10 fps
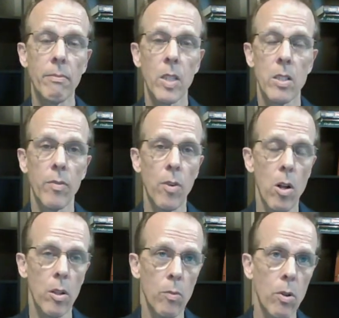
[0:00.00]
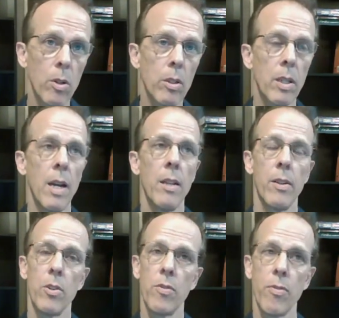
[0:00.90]
It's a fallen world.
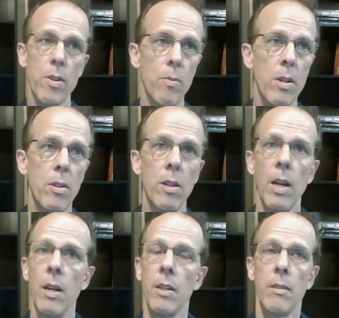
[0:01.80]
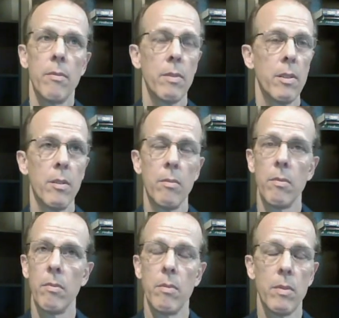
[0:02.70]
There's free will. You know,
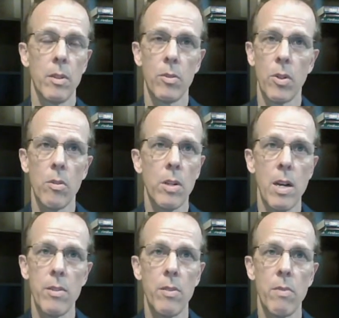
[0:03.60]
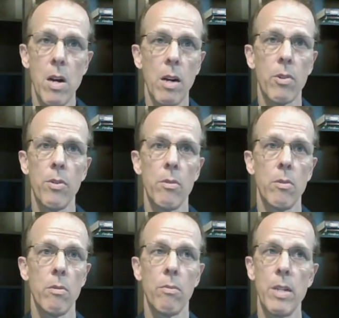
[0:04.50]
there's all kinds of
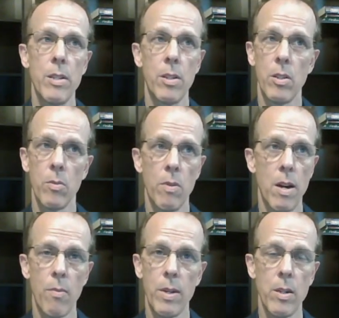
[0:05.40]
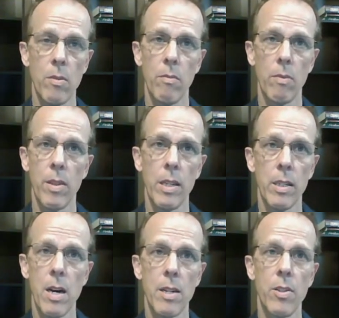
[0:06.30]
doctrinal reasons why we don't think
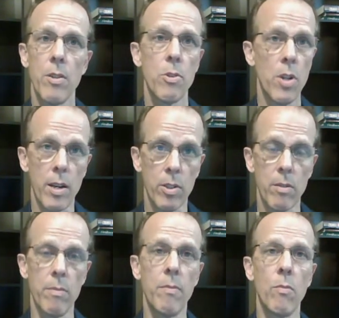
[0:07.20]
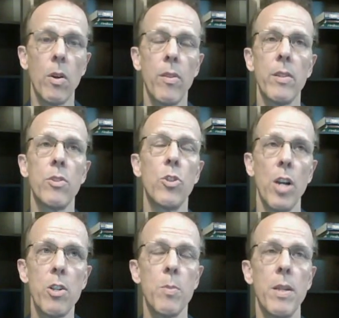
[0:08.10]
God is unjust. Well, this
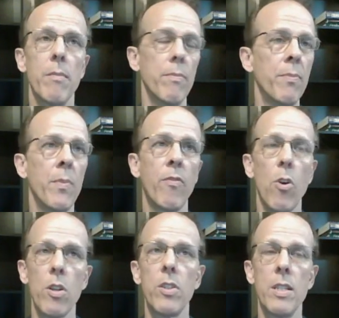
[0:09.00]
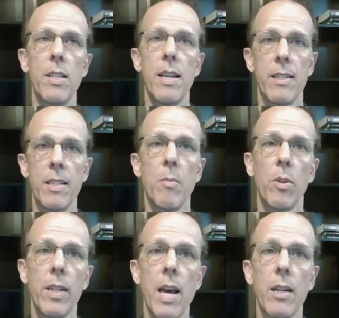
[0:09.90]
judgment falls into that similar
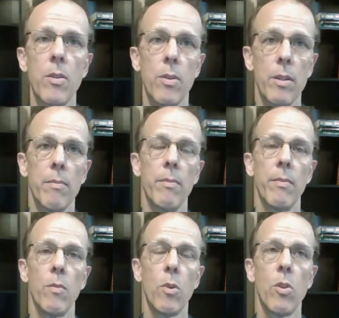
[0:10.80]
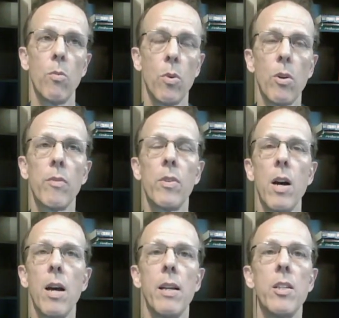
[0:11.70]
category where the word of
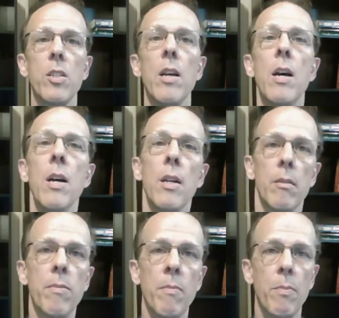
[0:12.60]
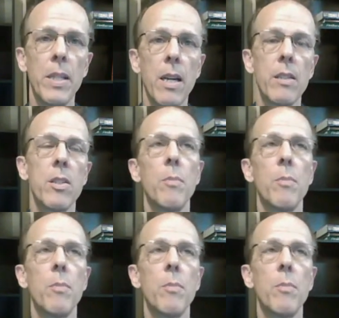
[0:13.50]
God has begun to